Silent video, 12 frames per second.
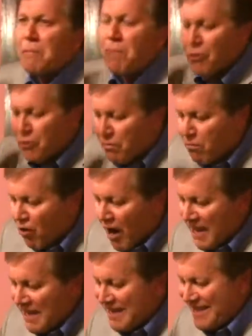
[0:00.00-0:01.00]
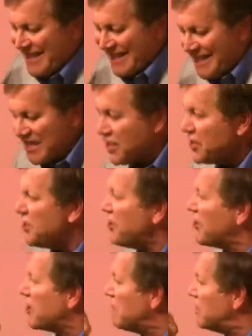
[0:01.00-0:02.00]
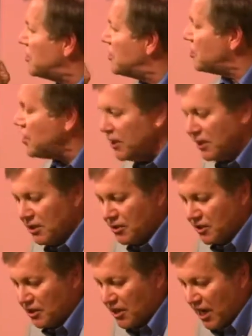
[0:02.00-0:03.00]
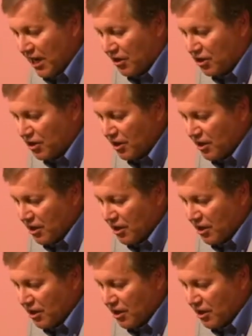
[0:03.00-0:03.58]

both bright and clear, but chilling to the touch.